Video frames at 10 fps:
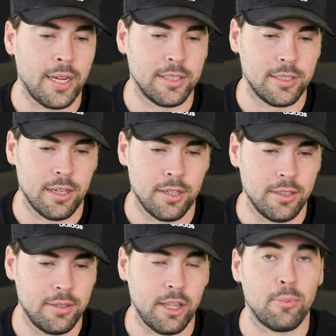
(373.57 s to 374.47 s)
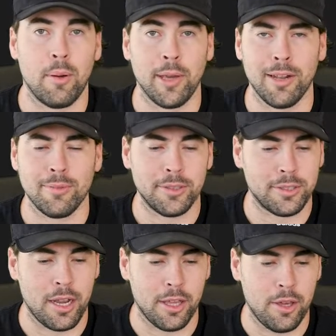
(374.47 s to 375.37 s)
it's done a little pumpkin, which is
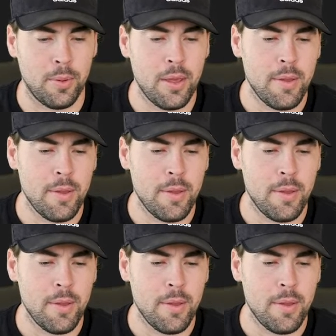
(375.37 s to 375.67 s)
kind of cute.